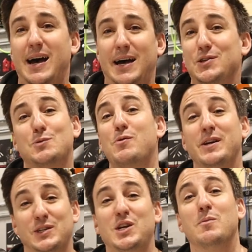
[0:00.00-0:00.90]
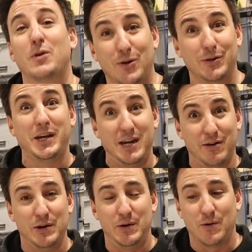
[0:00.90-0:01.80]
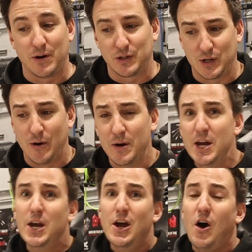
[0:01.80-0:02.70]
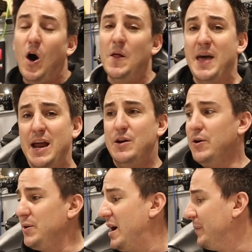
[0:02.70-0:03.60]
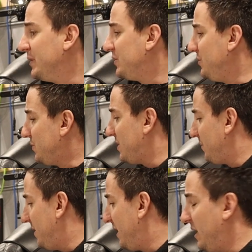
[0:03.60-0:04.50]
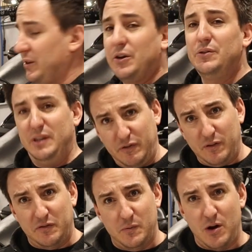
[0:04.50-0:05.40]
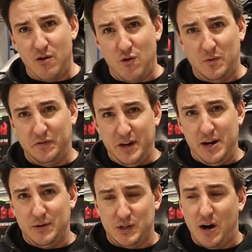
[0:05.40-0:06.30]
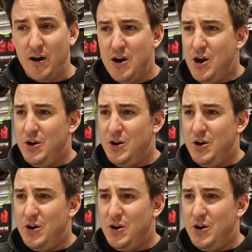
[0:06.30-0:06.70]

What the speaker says: The spring has come early here in New York. So on that note, I'm gonna do something a little different from what our normal videos are.